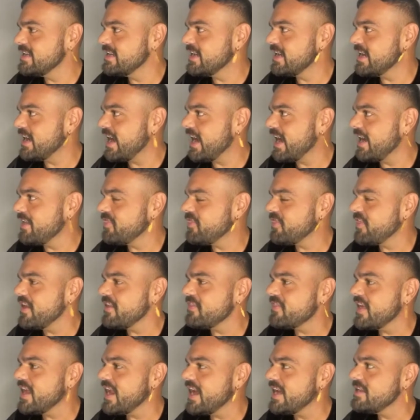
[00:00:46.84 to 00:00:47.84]
I think
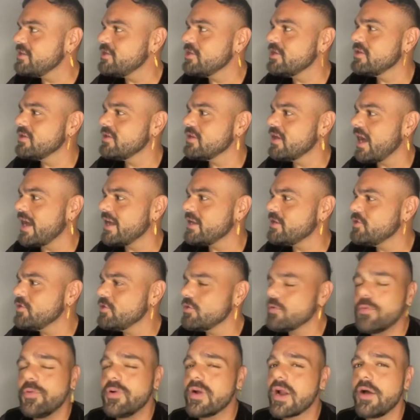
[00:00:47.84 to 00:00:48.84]
that I
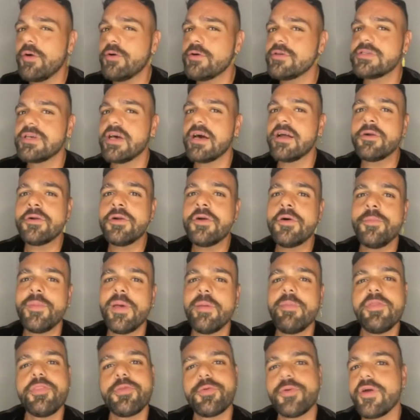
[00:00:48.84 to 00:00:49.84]
knew when I was, I don't know,
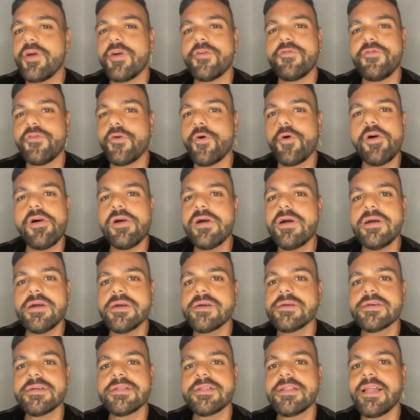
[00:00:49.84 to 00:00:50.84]
maybe 3 or
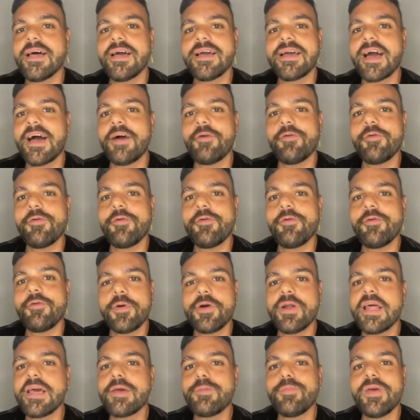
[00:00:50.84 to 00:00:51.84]
4. Like I
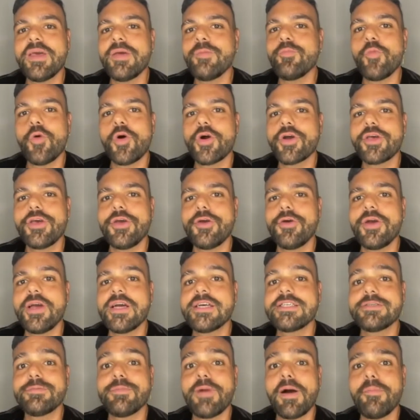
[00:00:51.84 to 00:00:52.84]
remember like being more
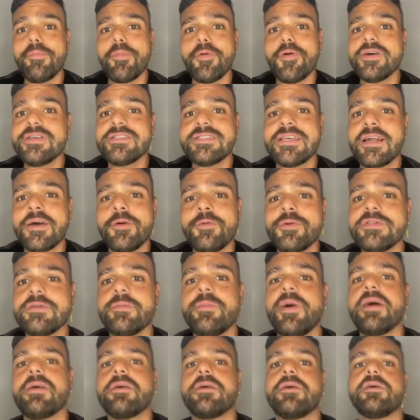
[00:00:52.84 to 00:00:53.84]
curious about boys than I was
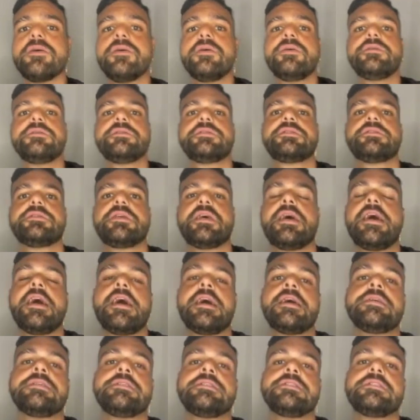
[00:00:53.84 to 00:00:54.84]
about girls.
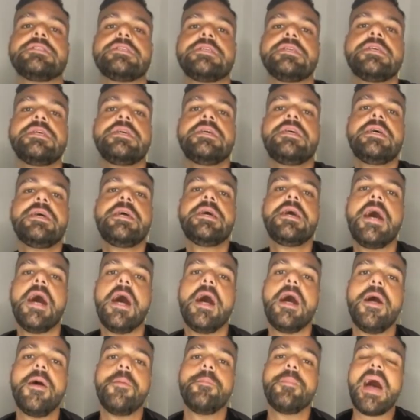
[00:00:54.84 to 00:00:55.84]
And
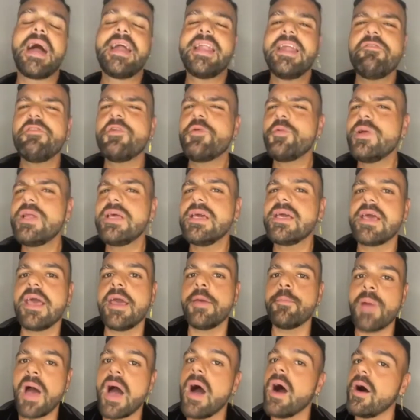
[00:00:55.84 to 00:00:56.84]
I never really
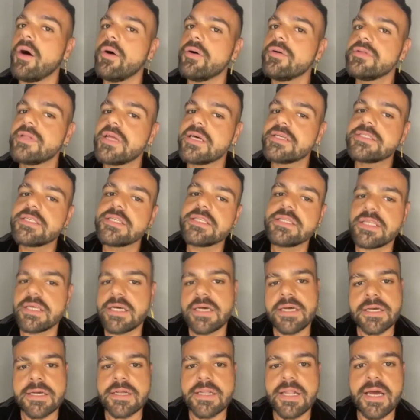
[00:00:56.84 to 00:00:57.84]
came out. That's the
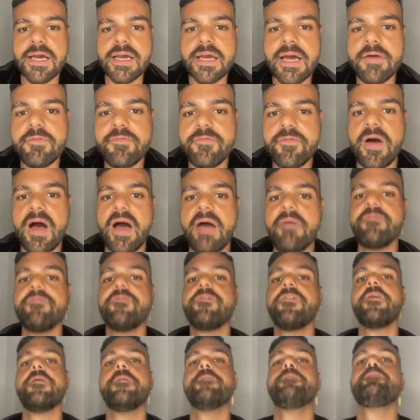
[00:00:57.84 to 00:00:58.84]
thing. Like
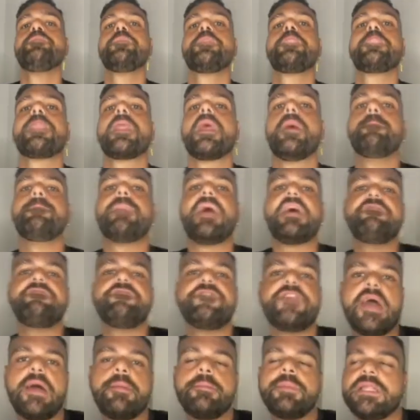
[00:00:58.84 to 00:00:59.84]
my
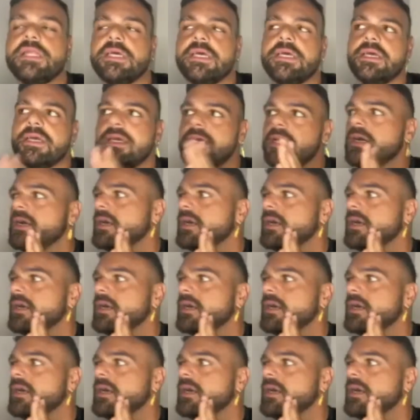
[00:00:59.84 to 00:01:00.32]
family,